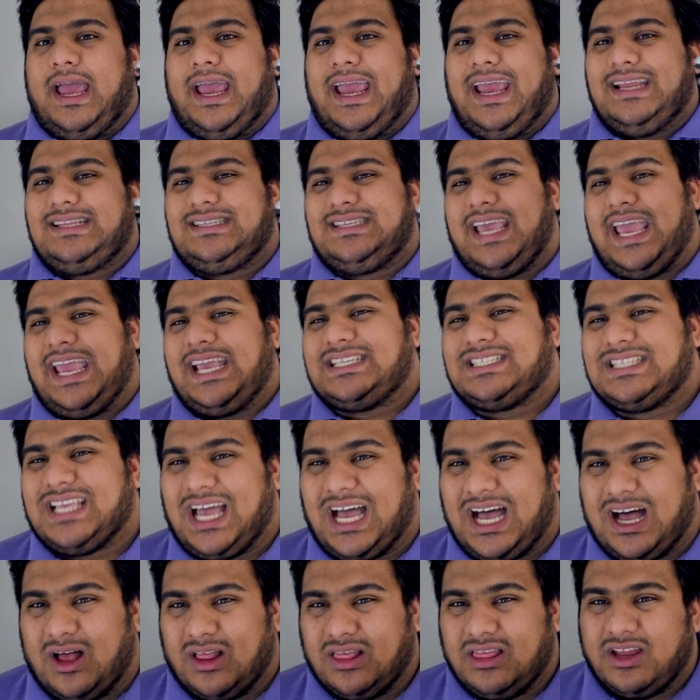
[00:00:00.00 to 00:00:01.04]
it takes
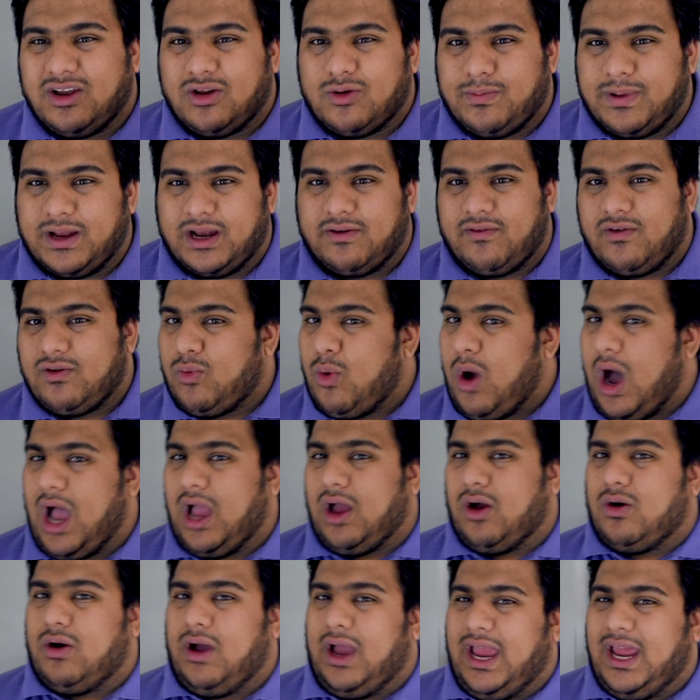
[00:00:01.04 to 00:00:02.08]
a little bit of a
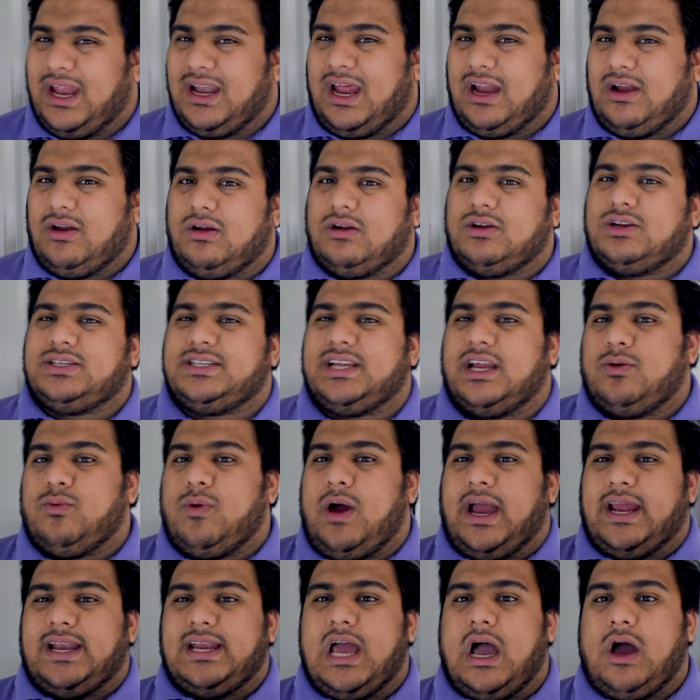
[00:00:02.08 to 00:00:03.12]
while, and I don't understand
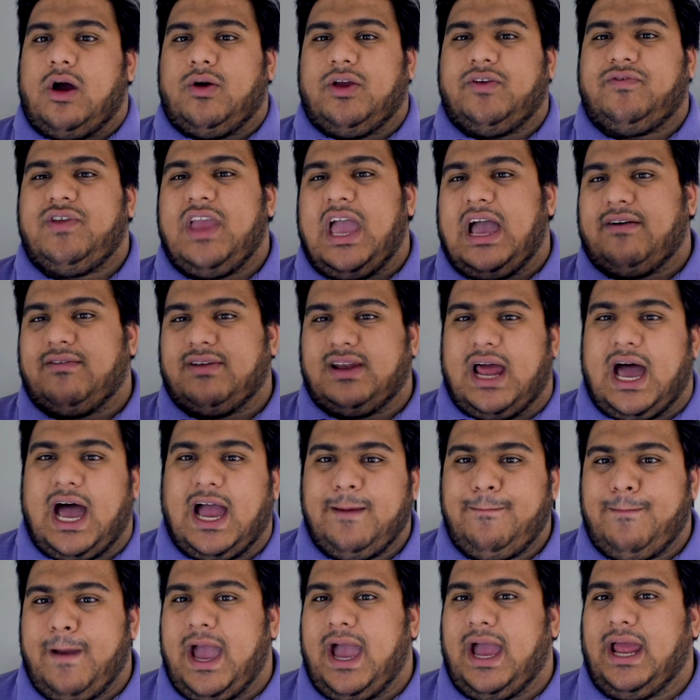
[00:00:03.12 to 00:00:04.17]
why. Now, if you have an
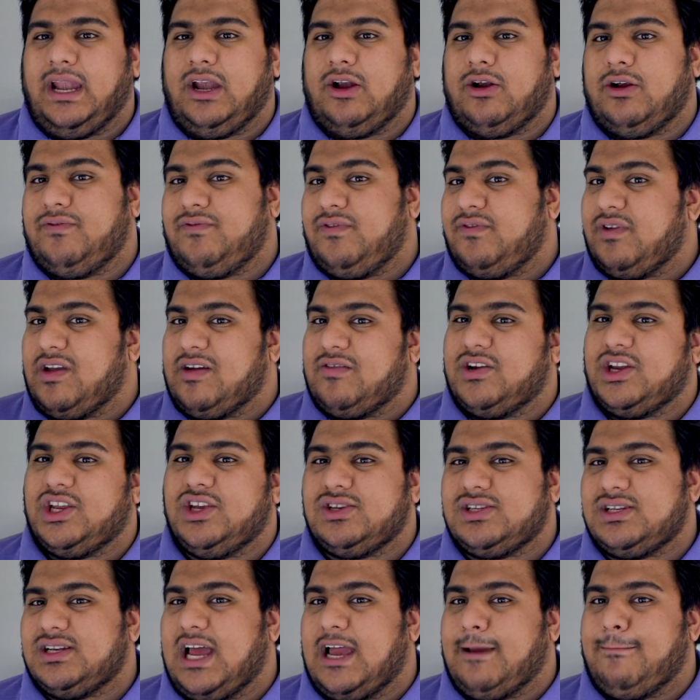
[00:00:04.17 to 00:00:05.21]
iPad, or if you've ever
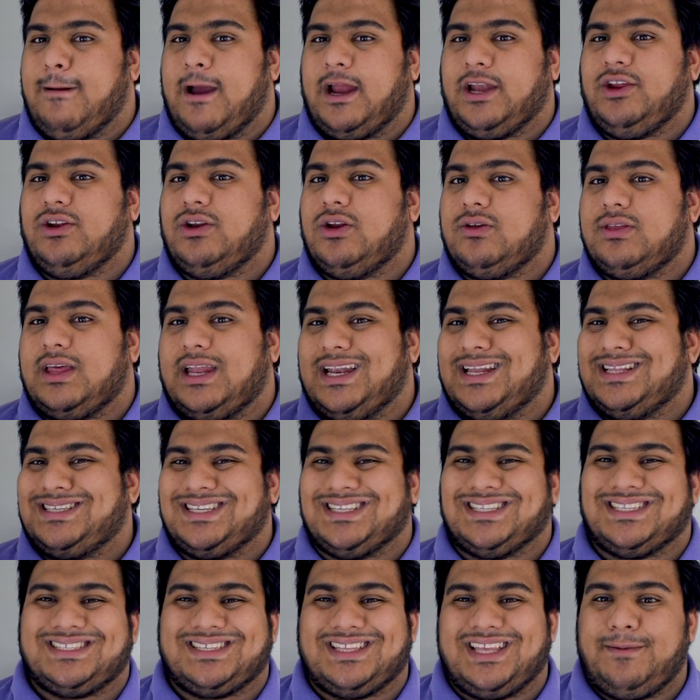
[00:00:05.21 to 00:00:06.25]
used an iPad, you know that it's
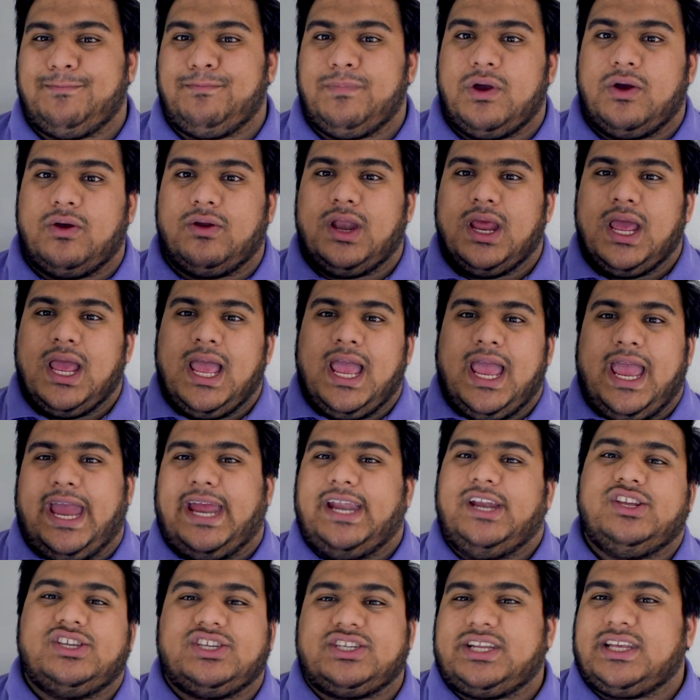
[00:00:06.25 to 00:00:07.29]
in sleep mode,
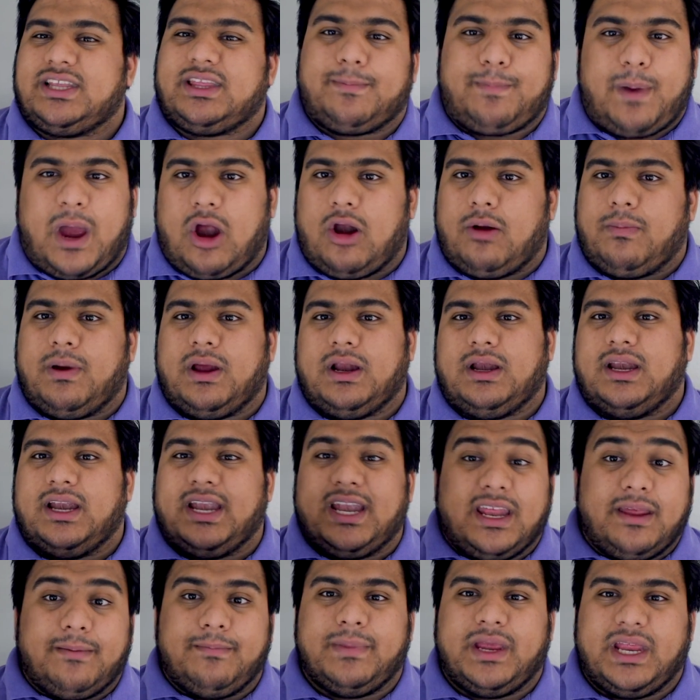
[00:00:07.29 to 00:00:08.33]
and you just hit the power button
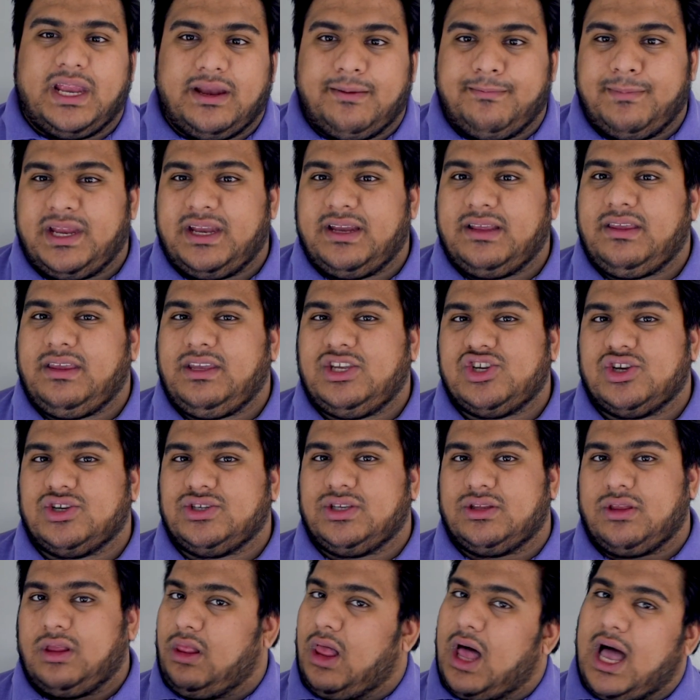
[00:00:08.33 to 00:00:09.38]
and it immediately shows
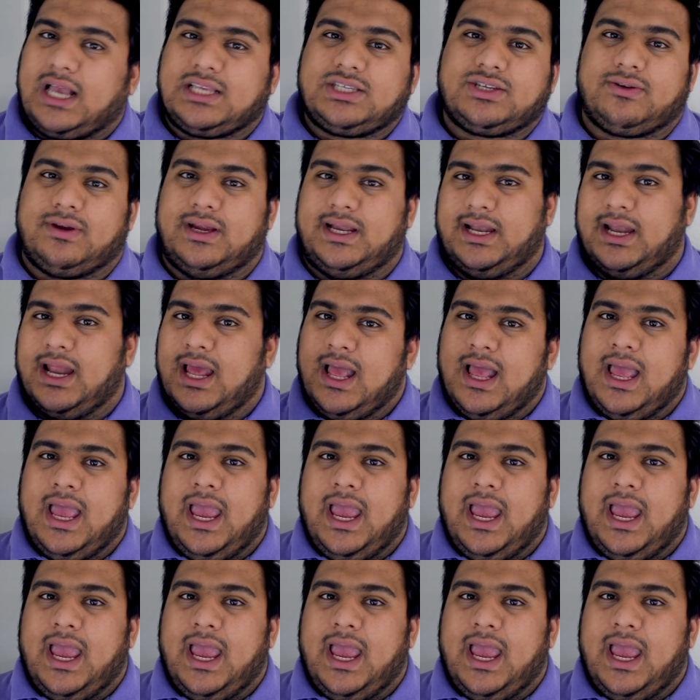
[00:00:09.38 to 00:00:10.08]
you the lock screen,